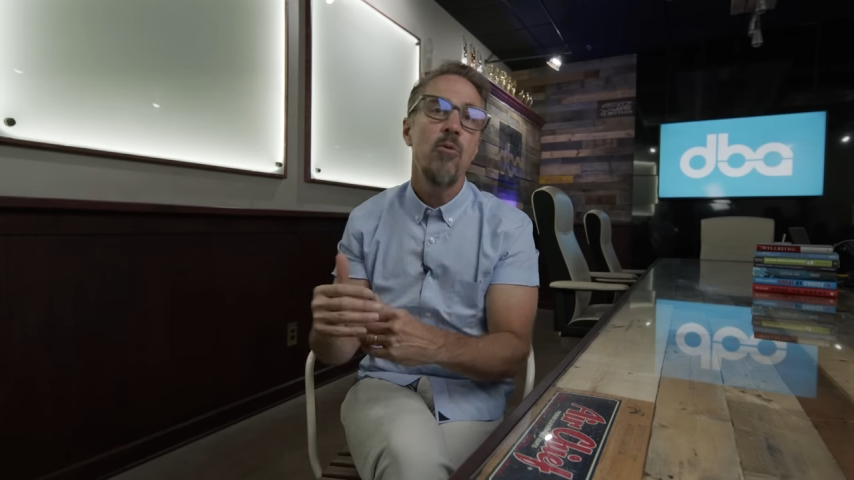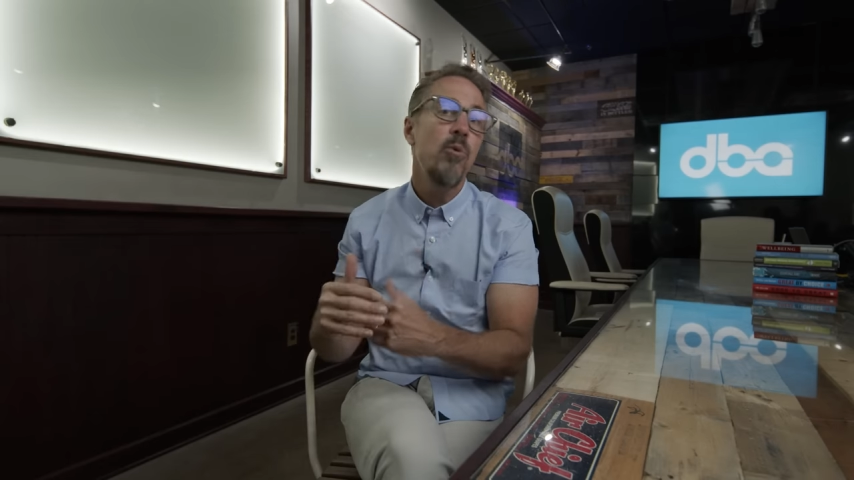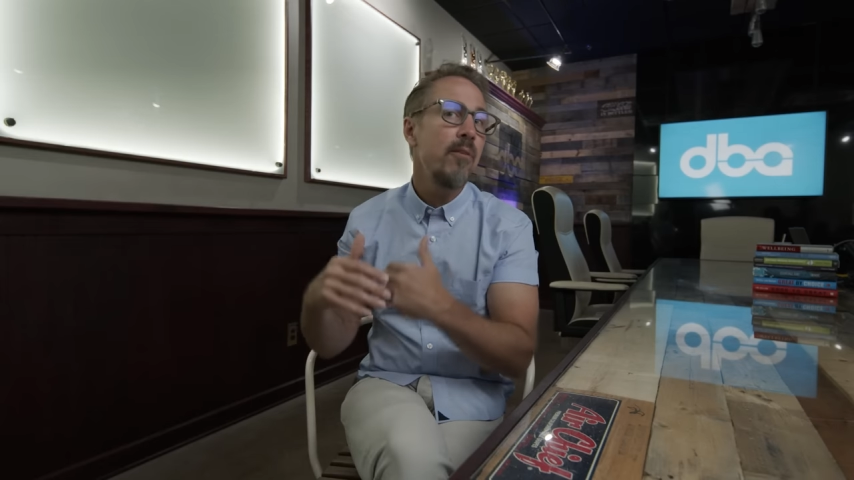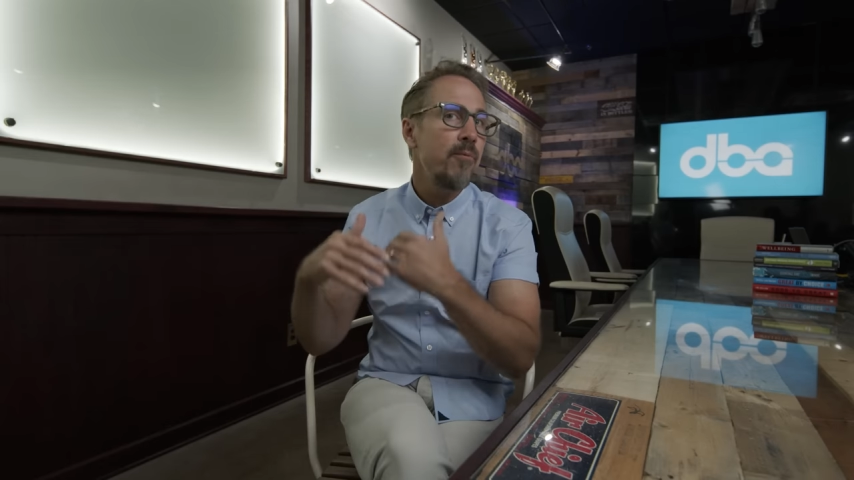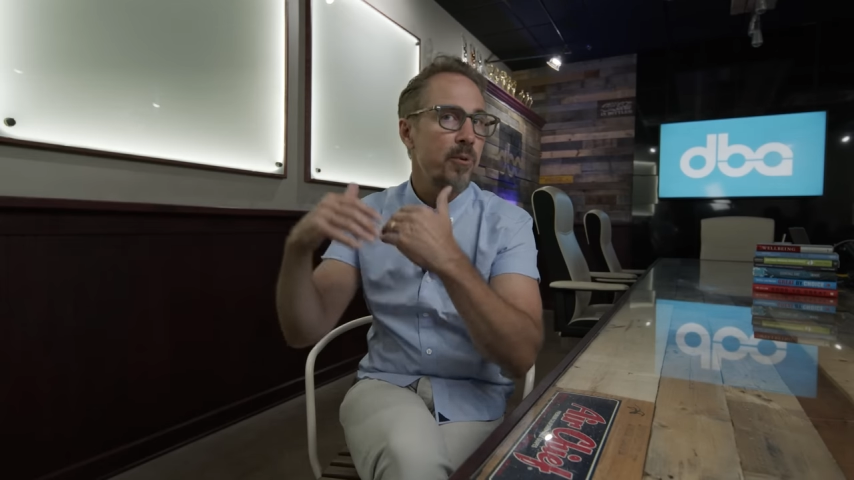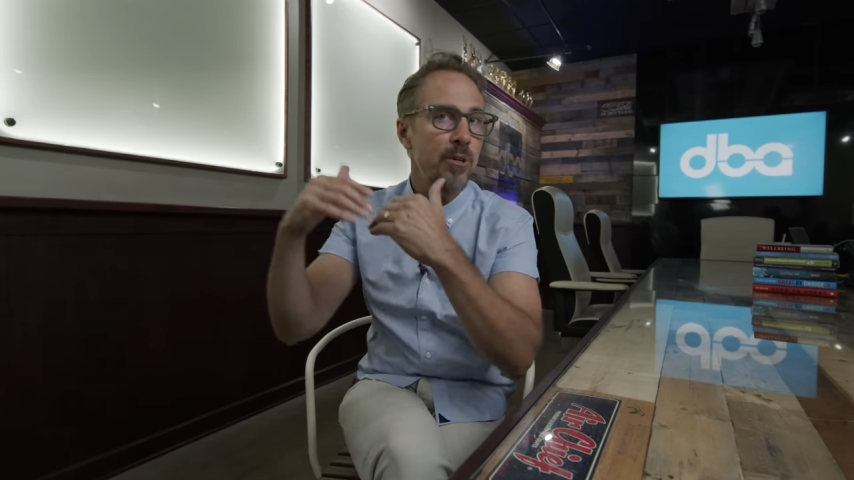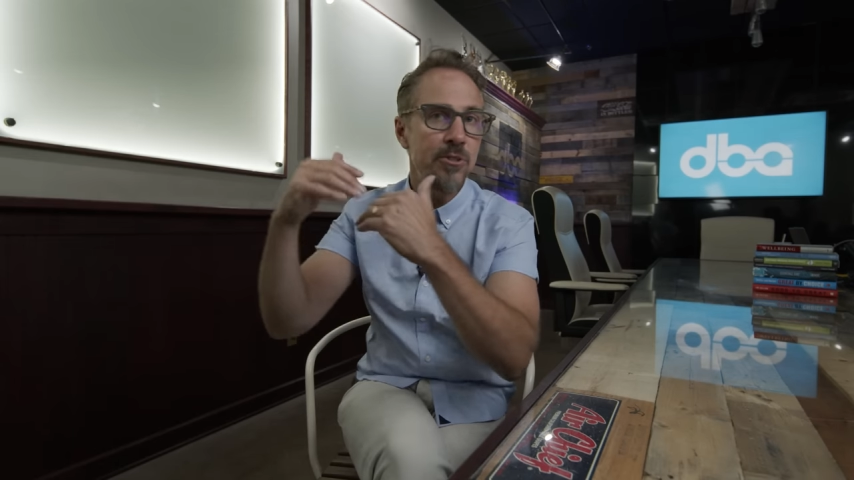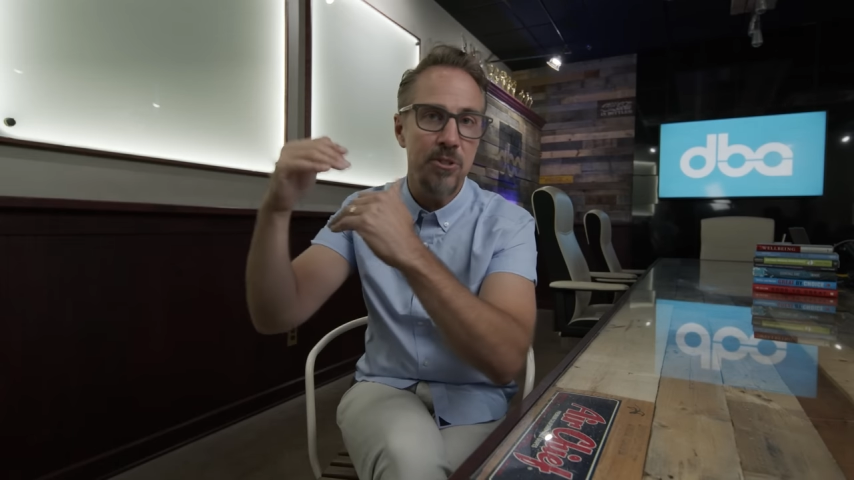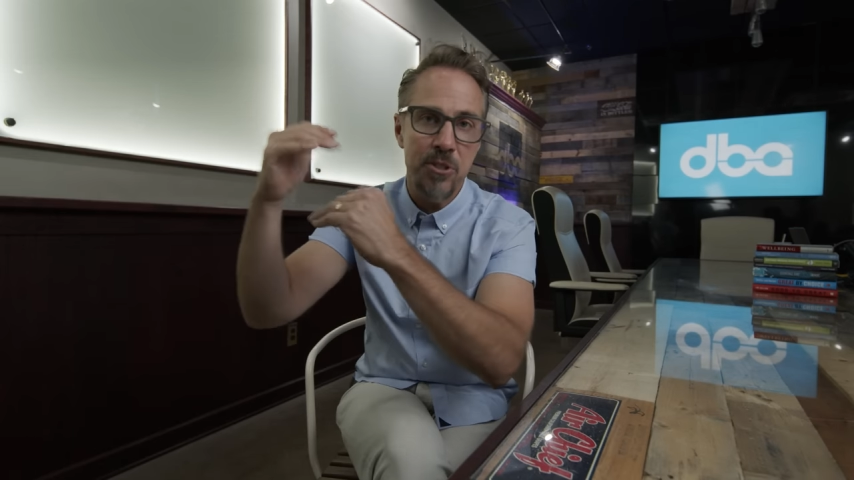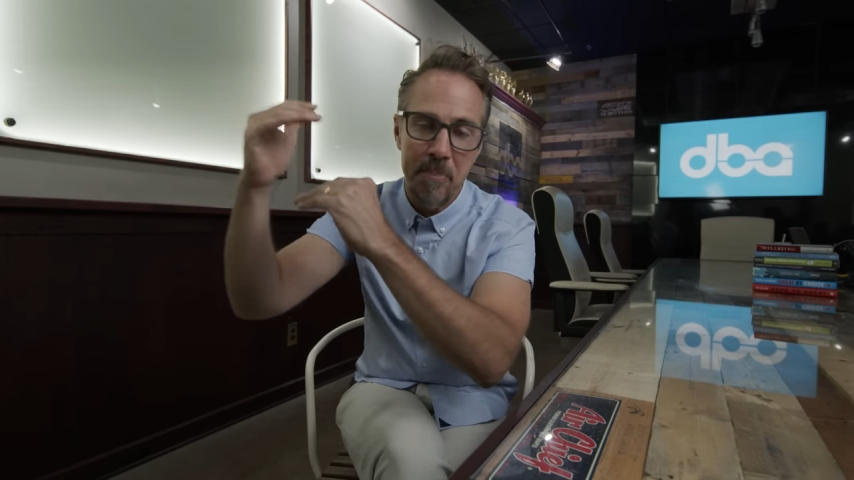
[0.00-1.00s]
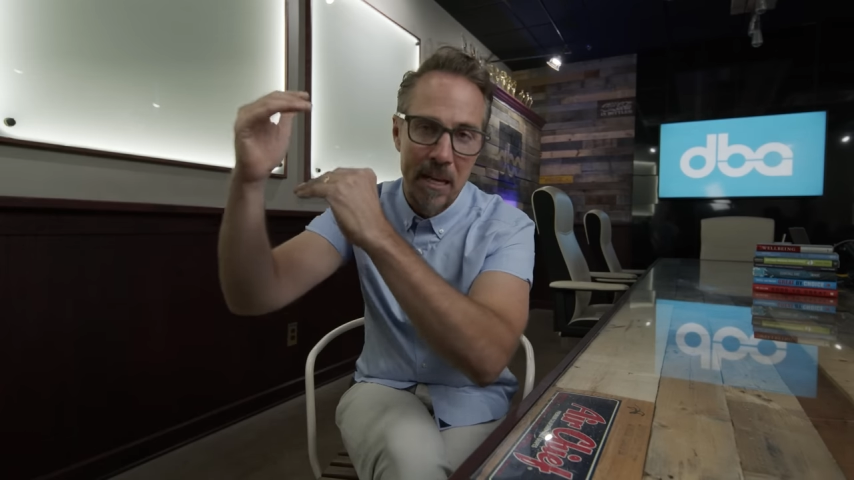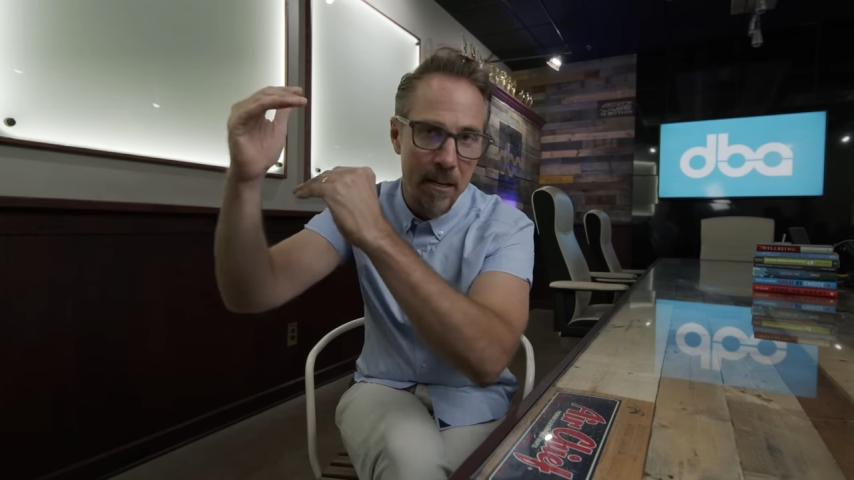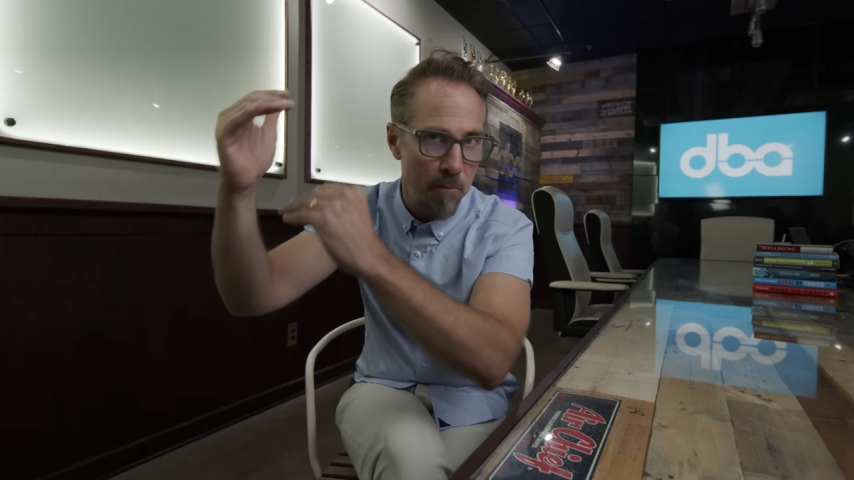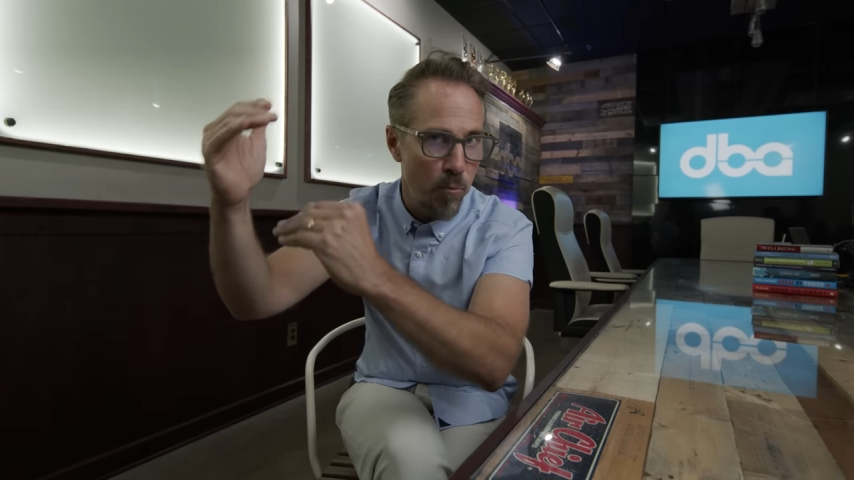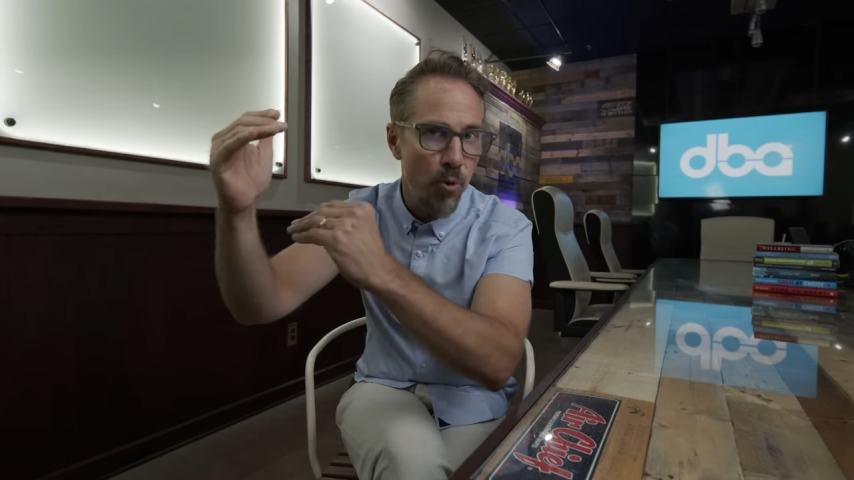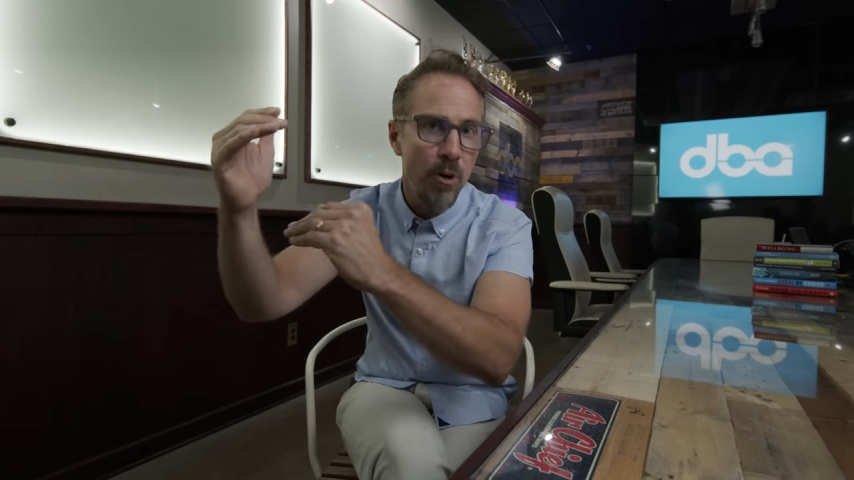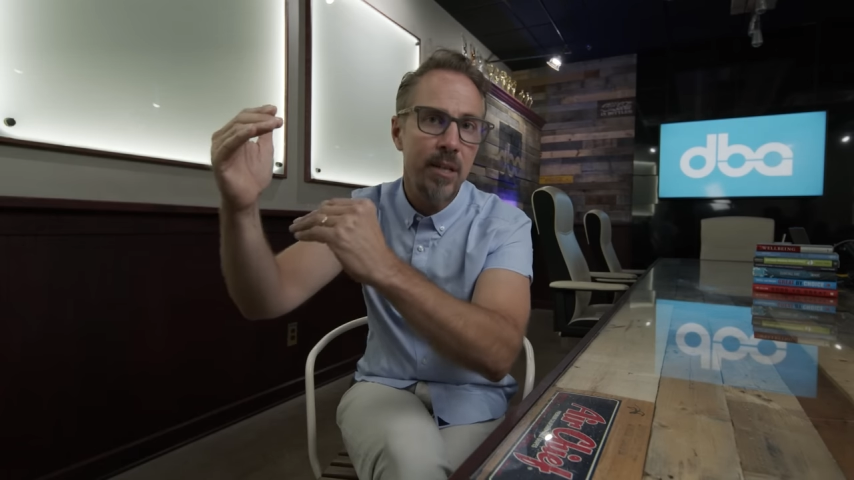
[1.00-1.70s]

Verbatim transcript: where at first you're spending more